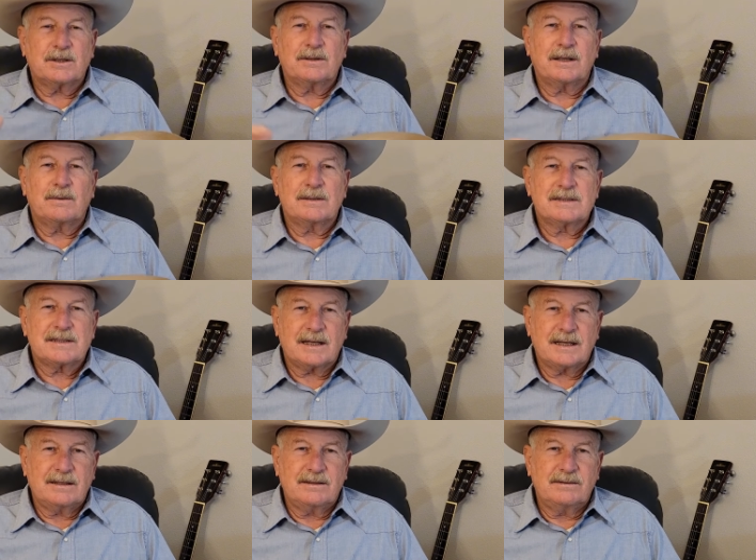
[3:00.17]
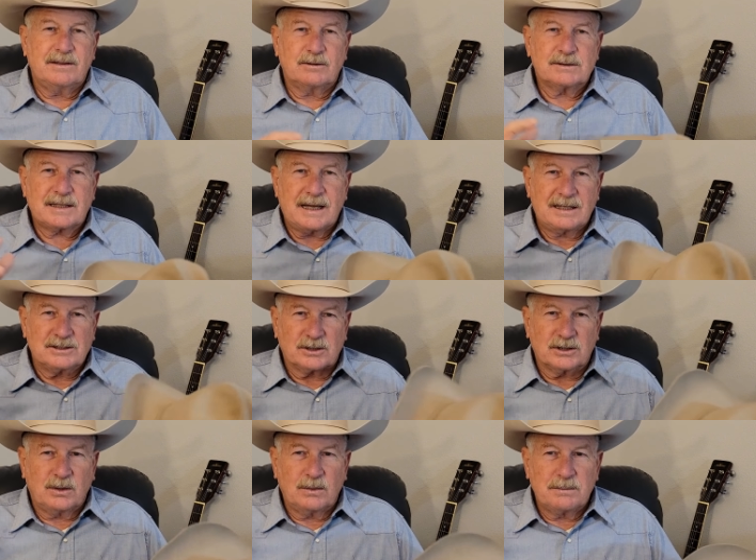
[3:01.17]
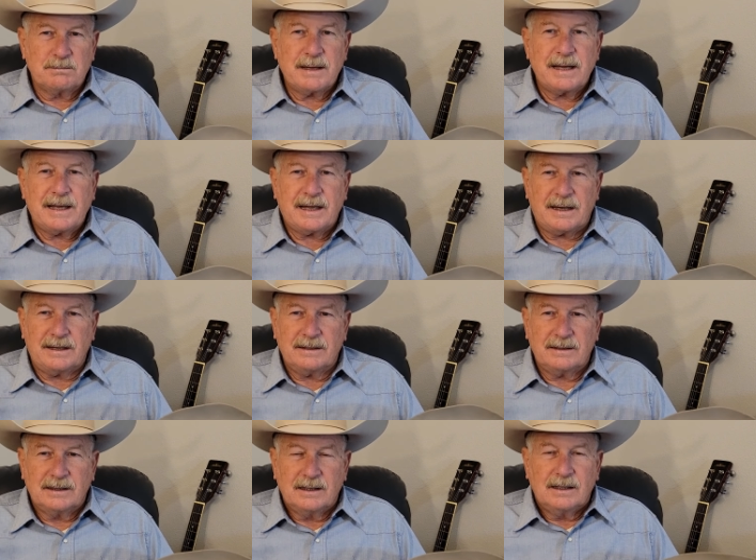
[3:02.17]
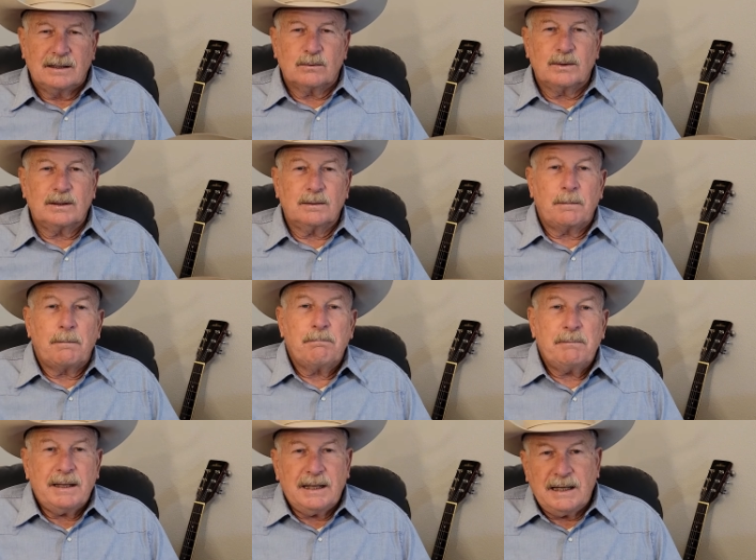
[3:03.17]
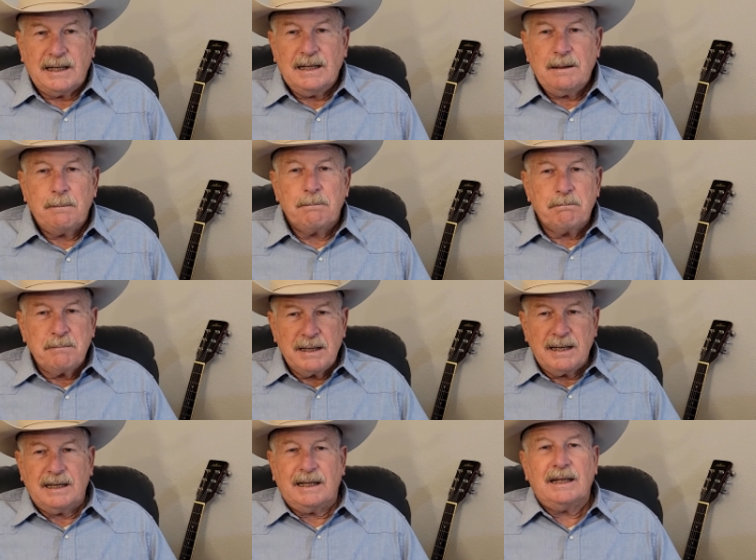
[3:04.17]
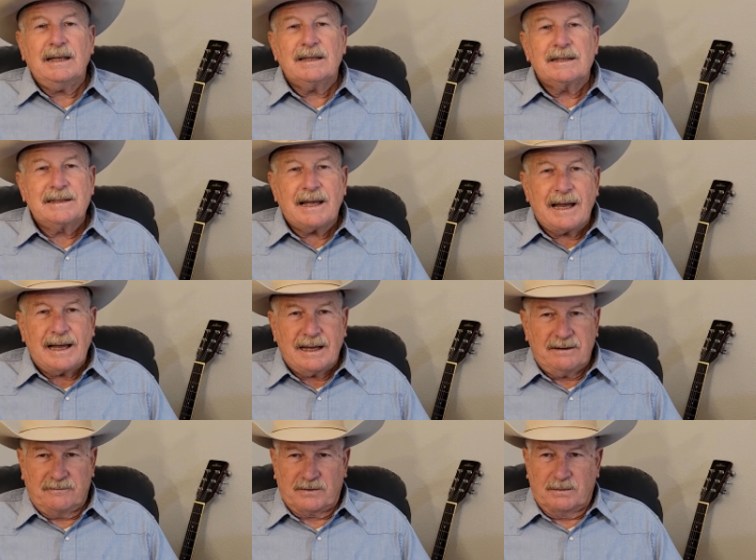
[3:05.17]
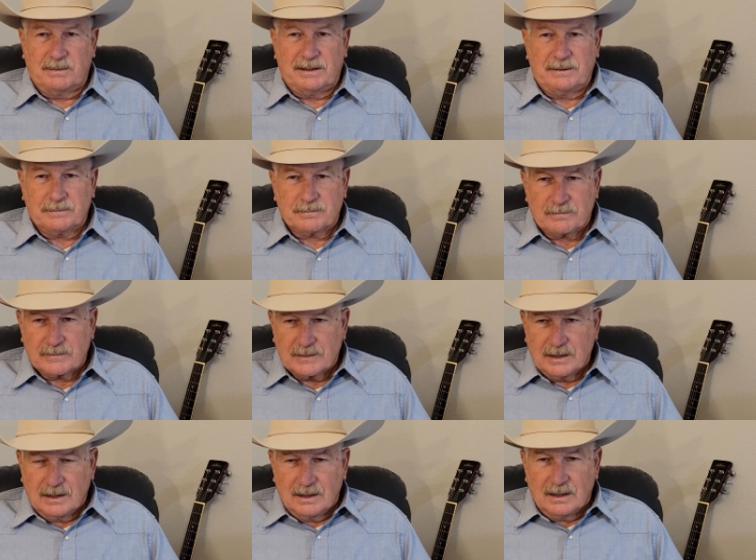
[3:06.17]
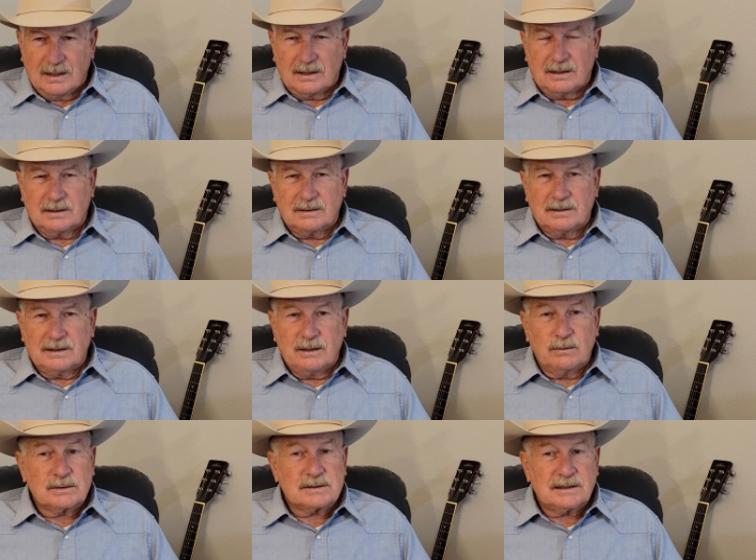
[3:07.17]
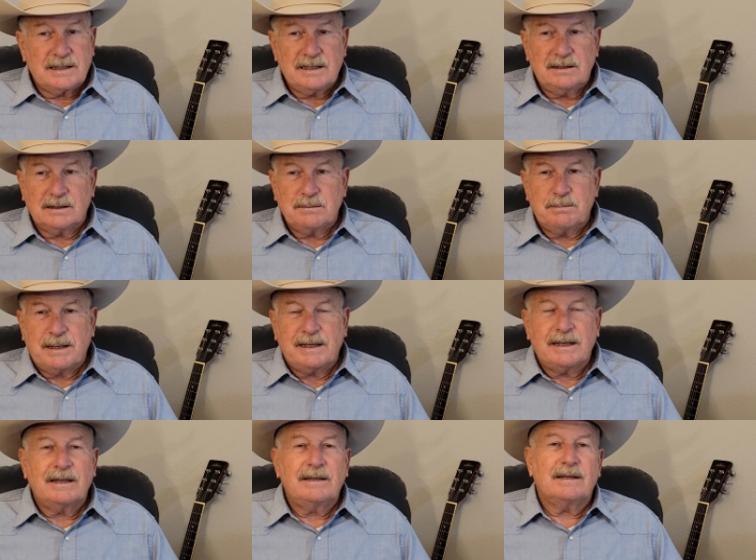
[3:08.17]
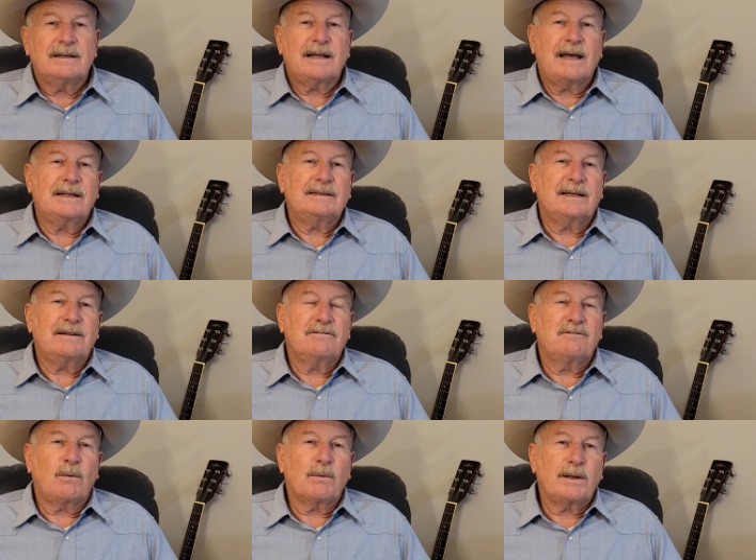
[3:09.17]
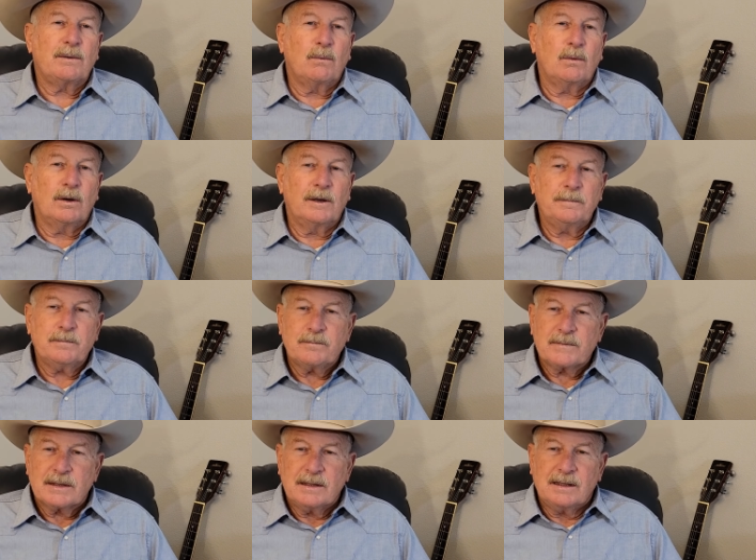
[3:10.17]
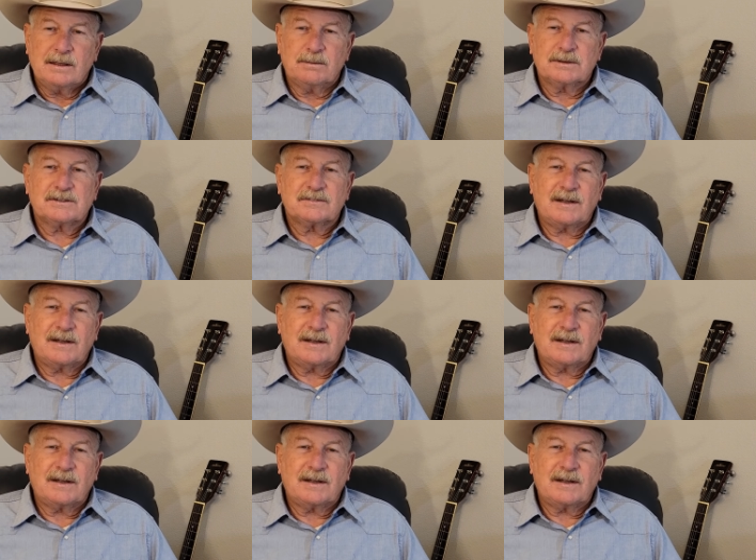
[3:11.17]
they would say those guys are going mad. Well, many died from it. It was legally banned in 1941. It was